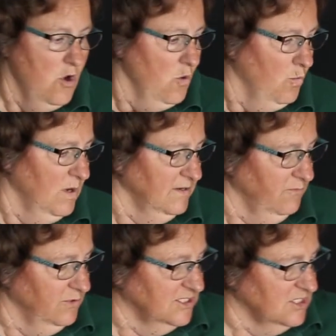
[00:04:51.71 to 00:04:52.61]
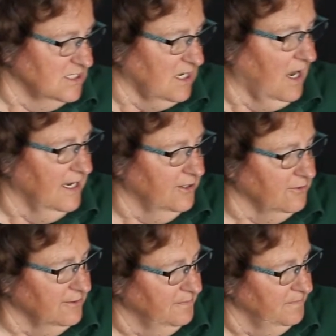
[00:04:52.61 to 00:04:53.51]
one of which is
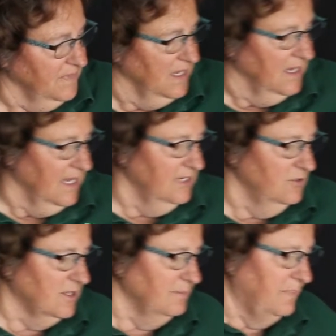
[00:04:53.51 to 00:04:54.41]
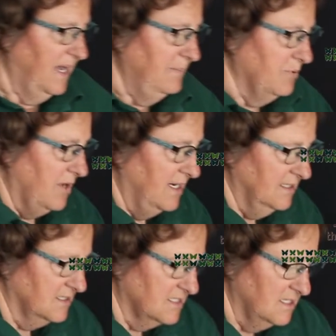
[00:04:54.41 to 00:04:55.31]
iron. And you can buy
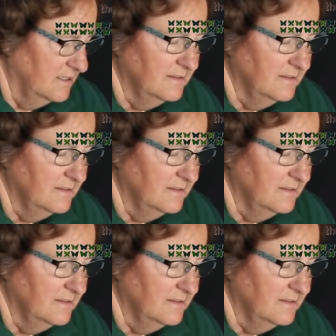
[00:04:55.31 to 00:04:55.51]
products